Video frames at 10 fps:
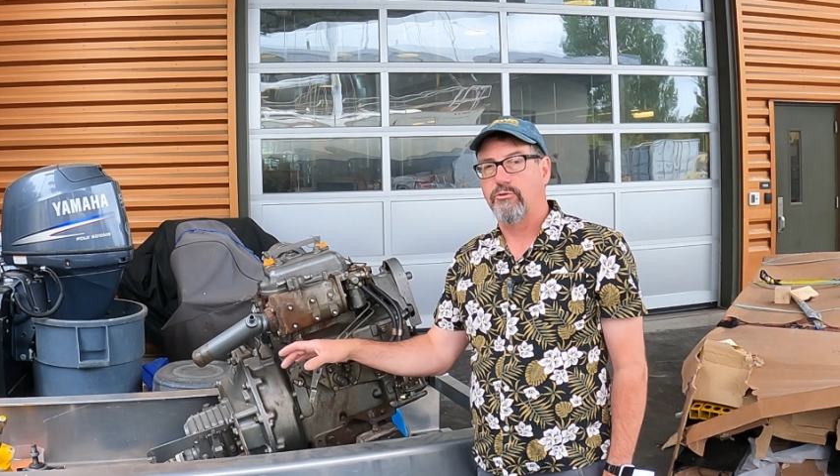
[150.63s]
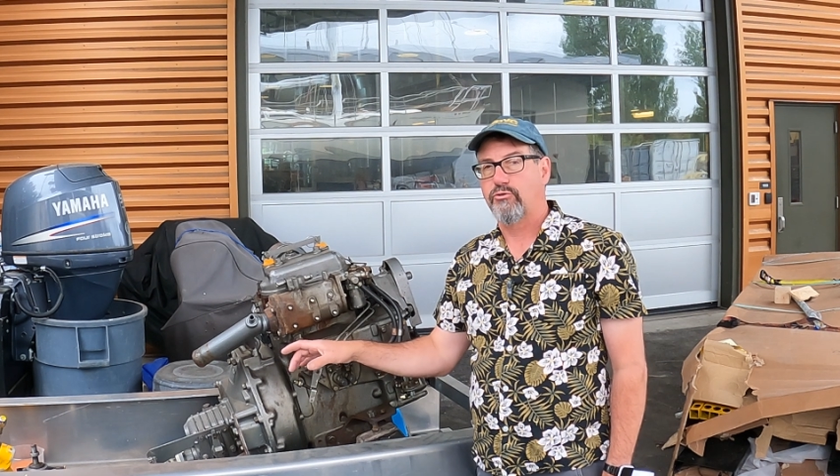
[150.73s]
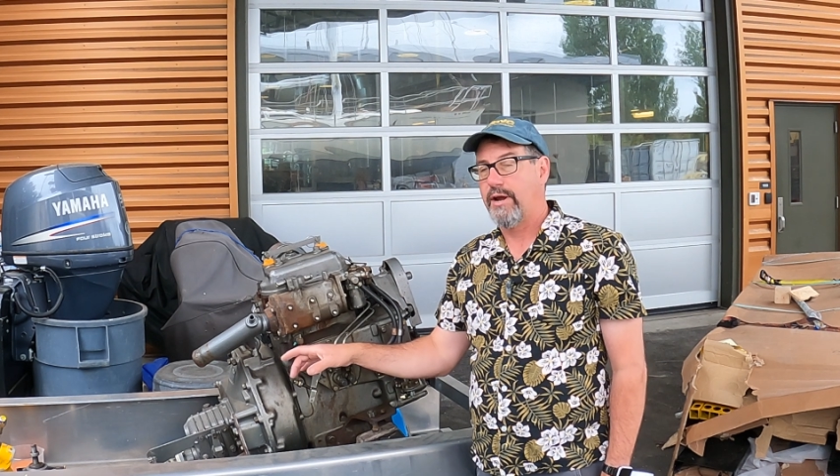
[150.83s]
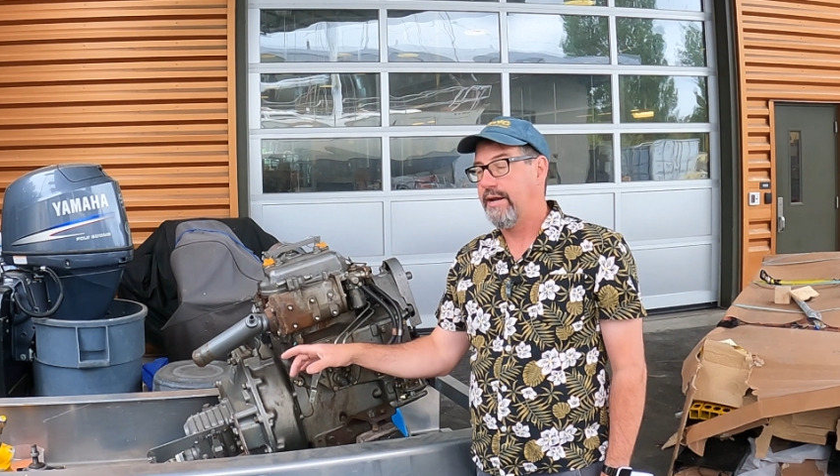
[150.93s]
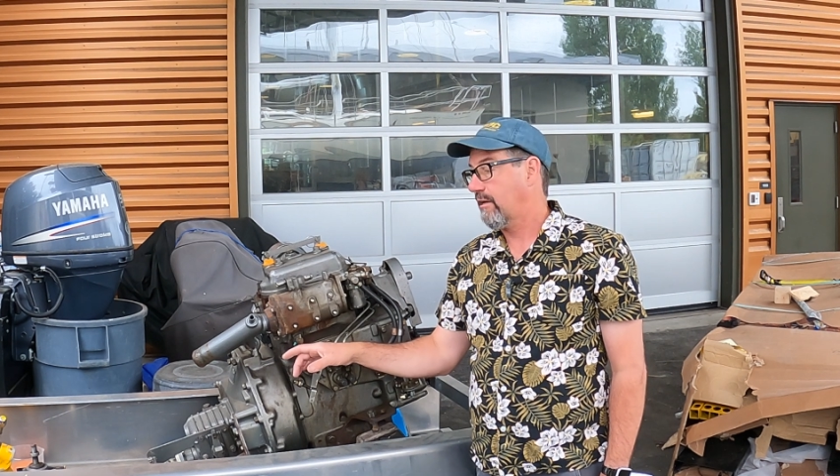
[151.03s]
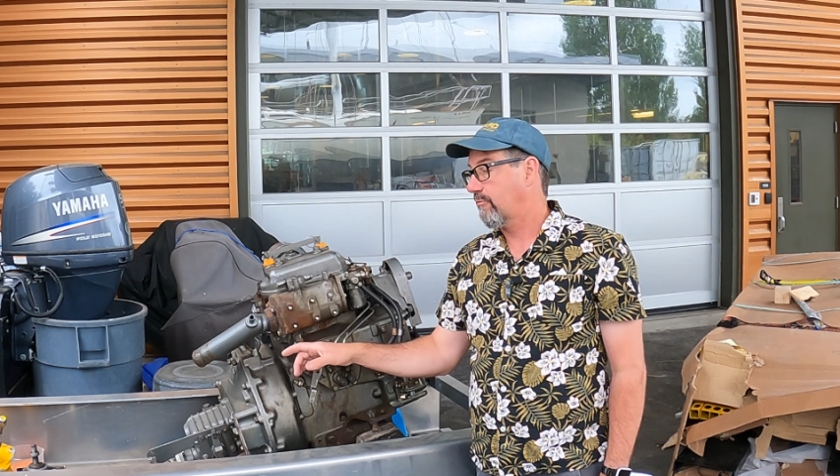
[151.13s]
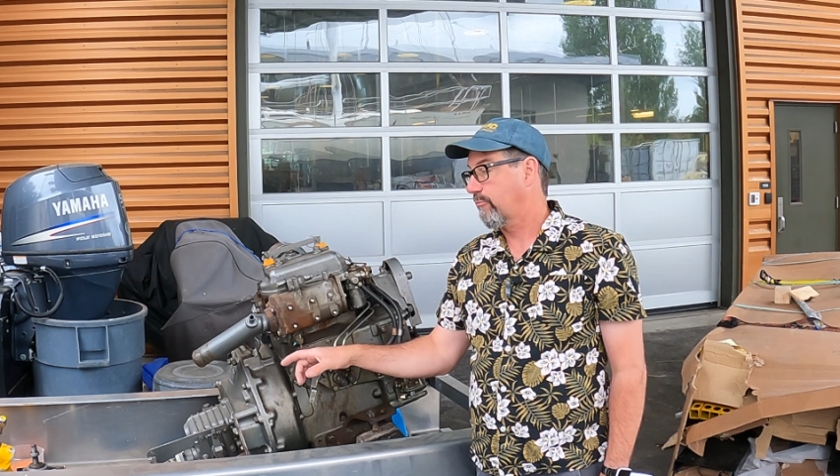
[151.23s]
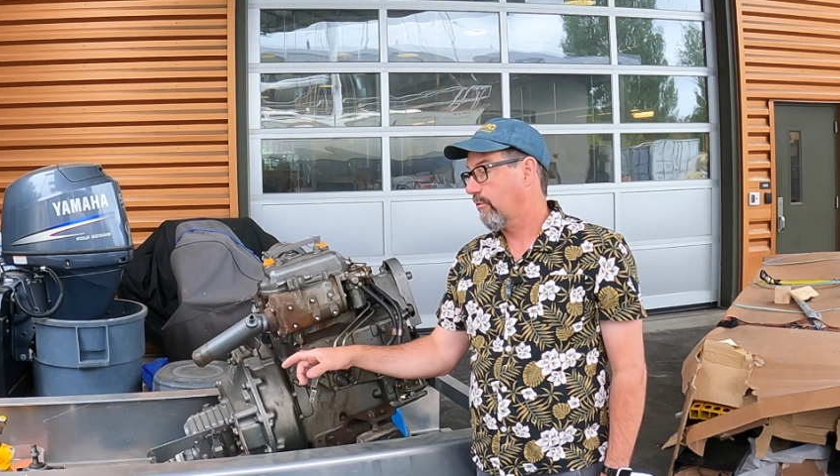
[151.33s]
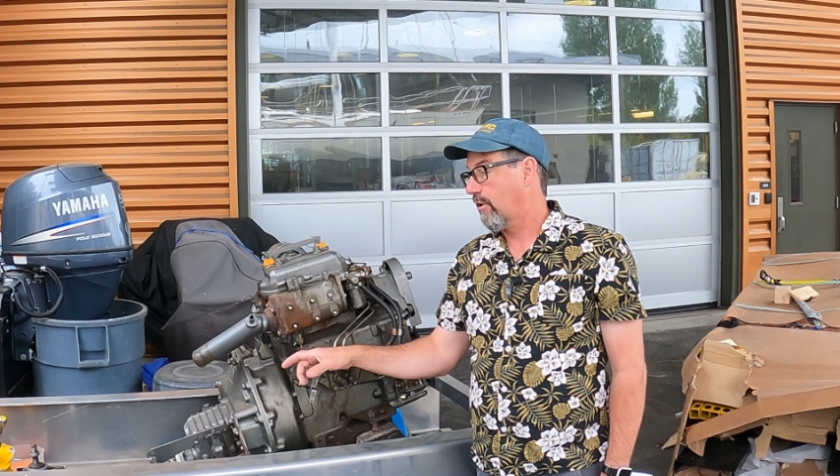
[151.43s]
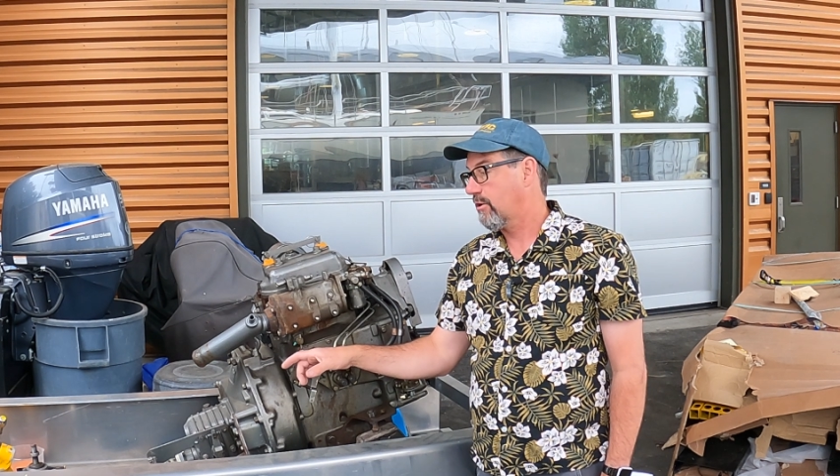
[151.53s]
training
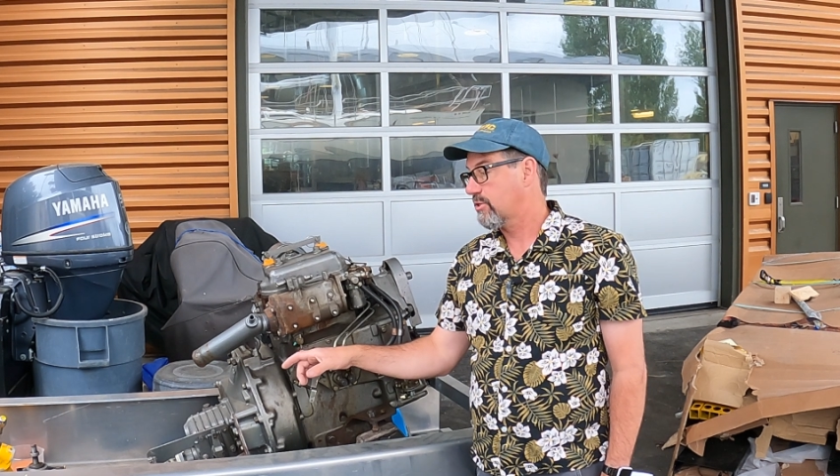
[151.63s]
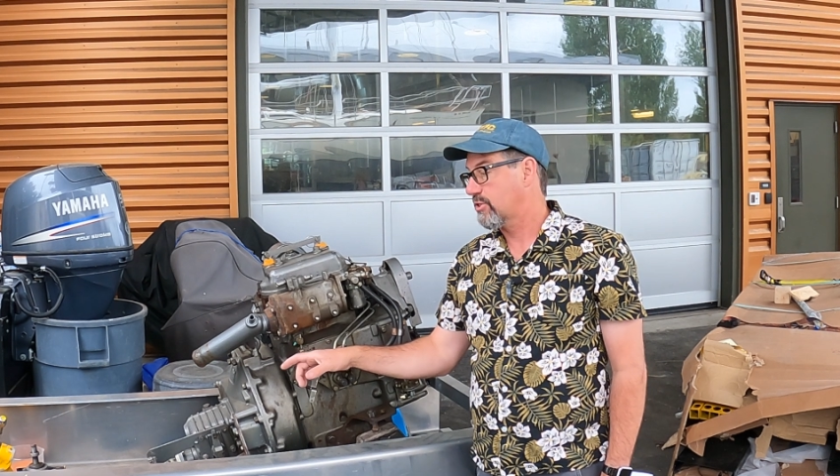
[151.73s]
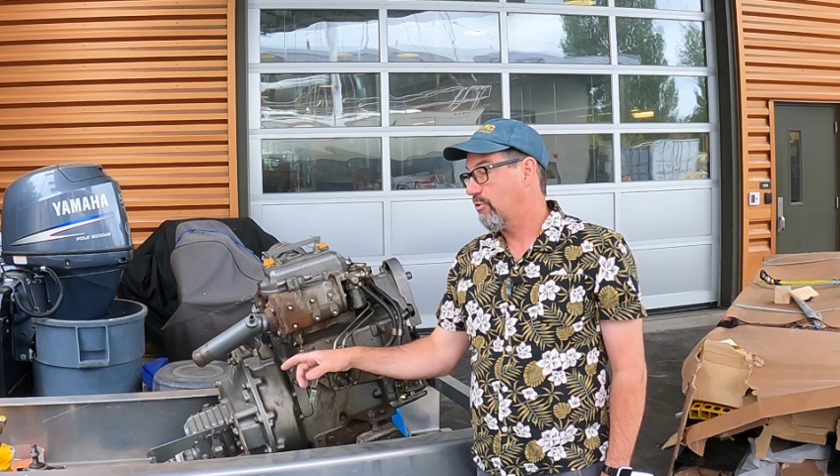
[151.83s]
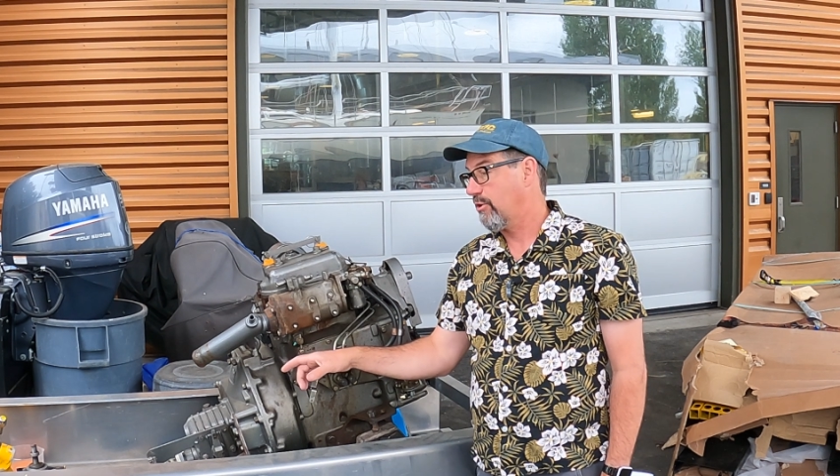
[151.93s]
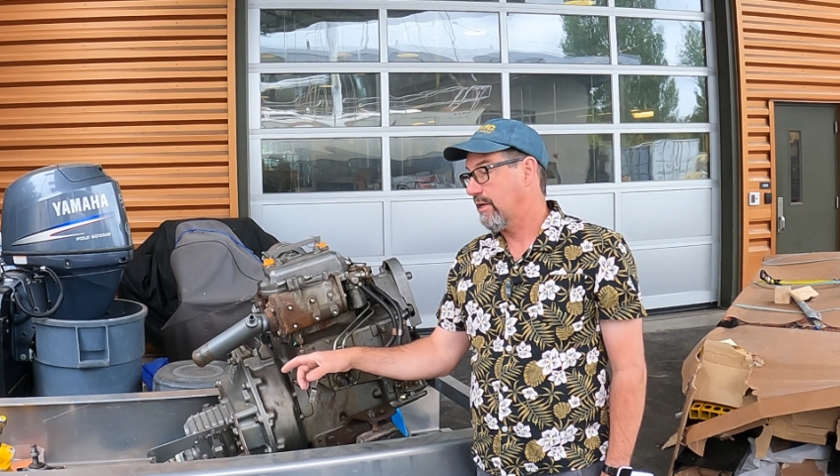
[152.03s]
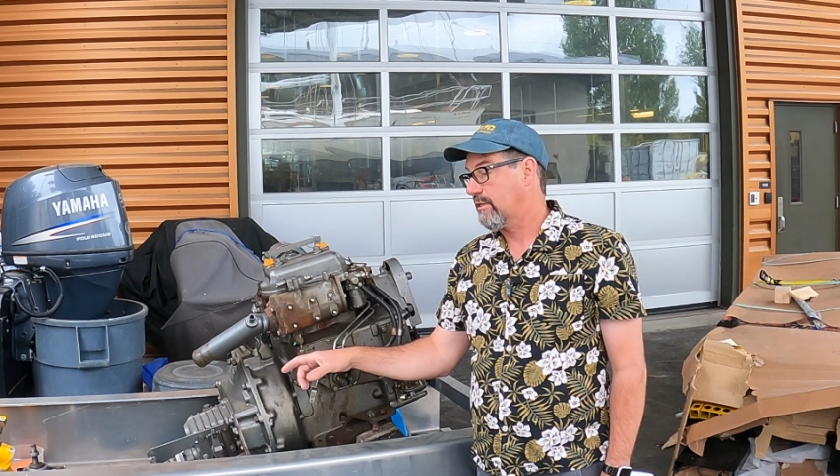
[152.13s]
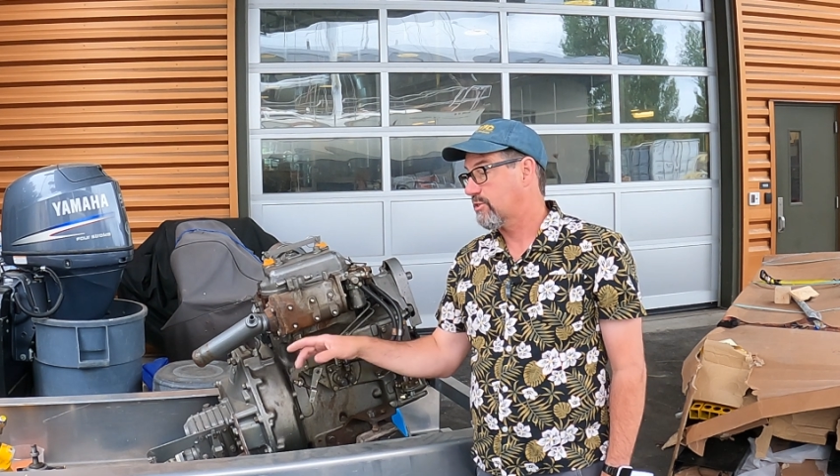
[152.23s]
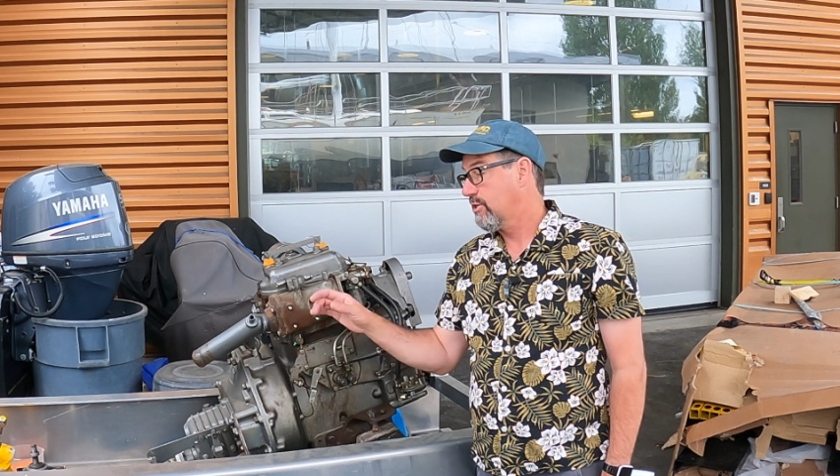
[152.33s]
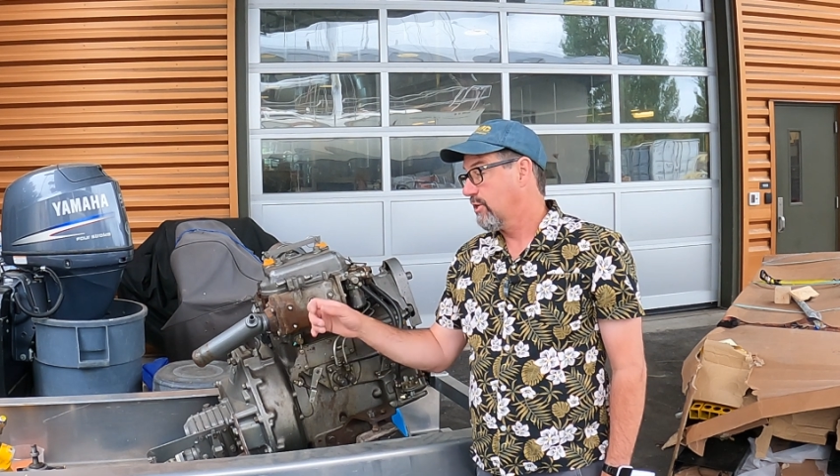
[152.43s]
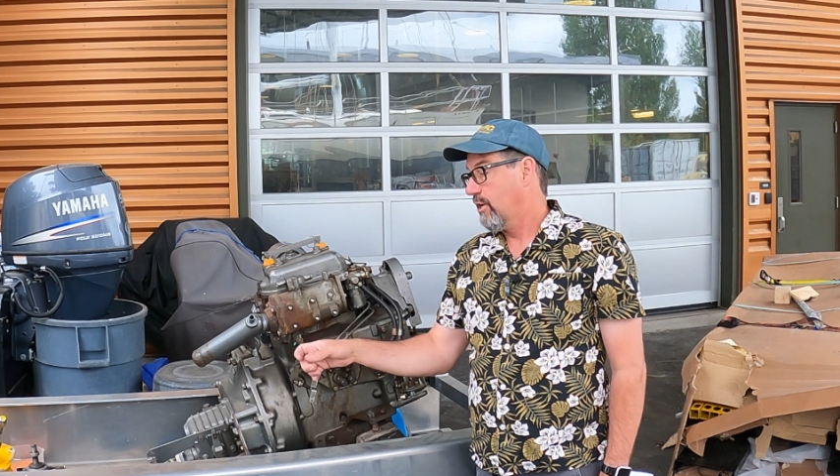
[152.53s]
for our
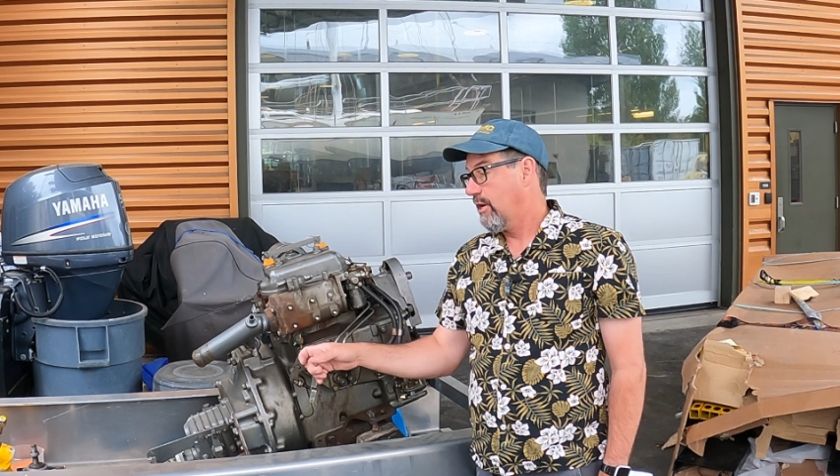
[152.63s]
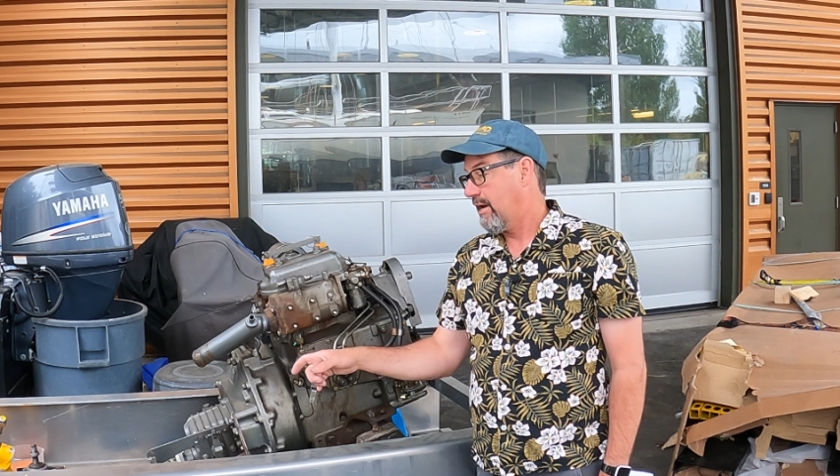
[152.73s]
students,